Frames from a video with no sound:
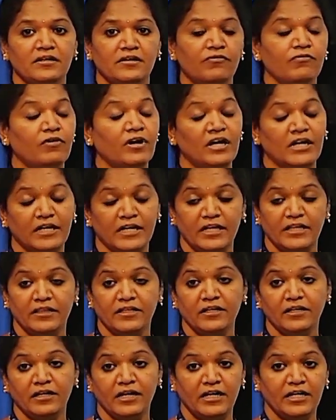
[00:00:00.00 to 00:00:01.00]
work in the
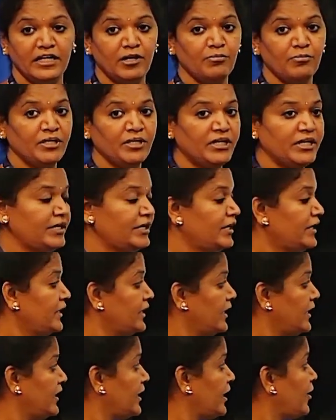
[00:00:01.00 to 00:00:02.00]
contaminated
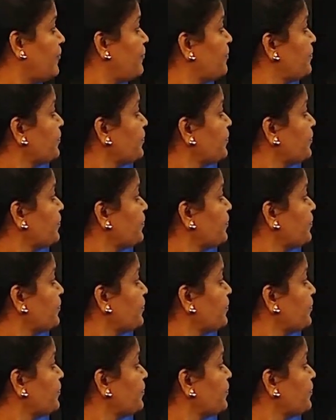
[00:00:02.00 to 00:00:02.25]
area.